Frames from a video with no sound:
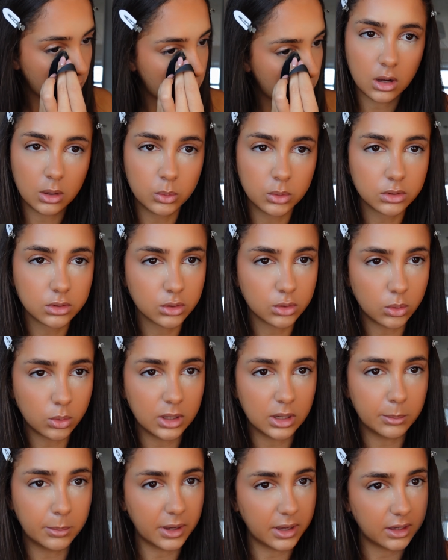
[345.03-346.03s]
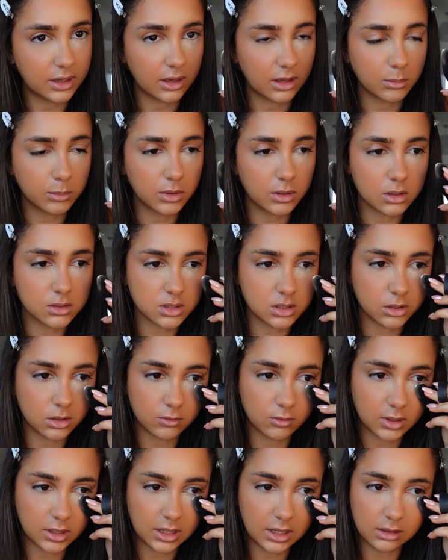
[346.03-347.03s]
I wouldn't call it baking because I don't
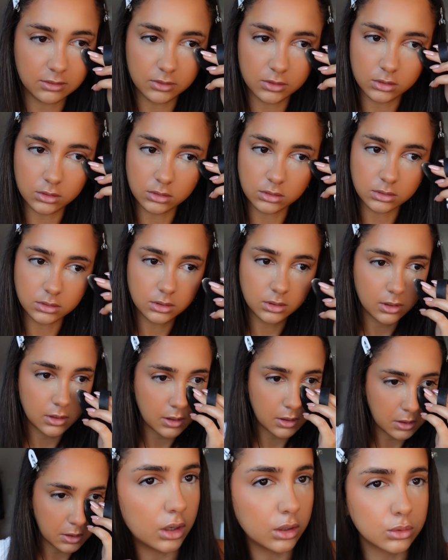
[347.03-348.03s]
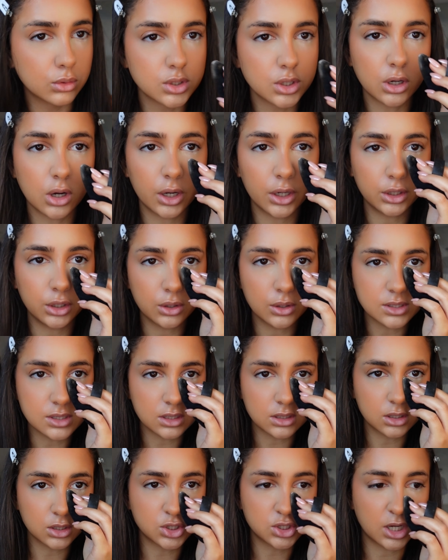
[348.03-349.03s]
really leave it on. I also kind of use it
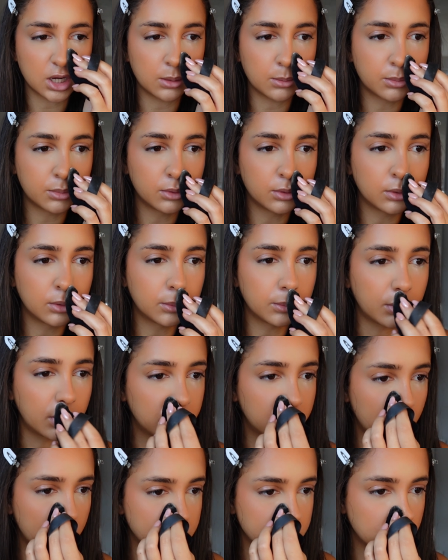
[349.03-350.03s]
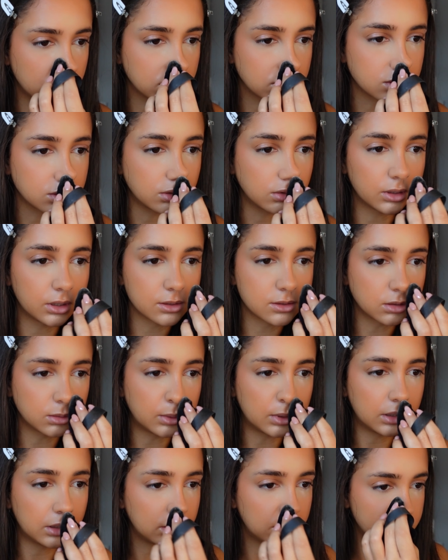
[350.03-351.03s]
to shape my nose contour a little
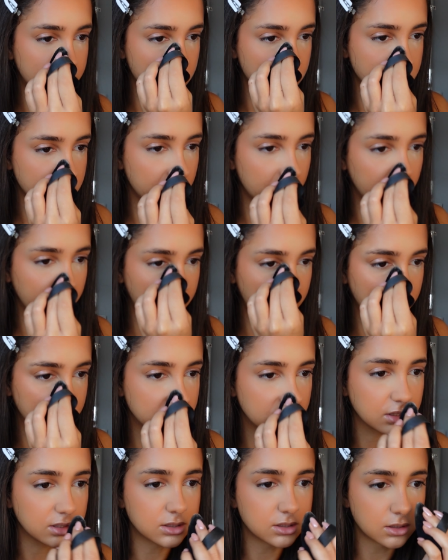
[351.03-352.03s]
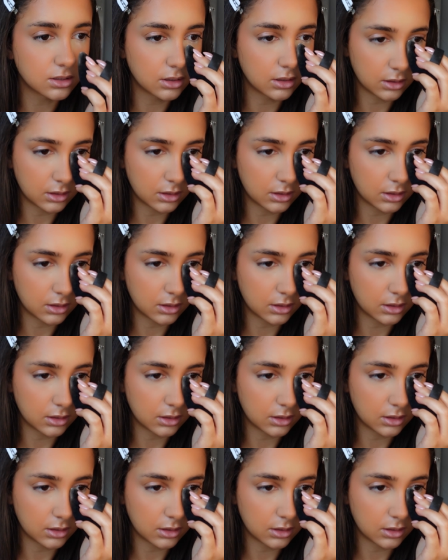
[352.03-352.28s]
bit, just around the edges.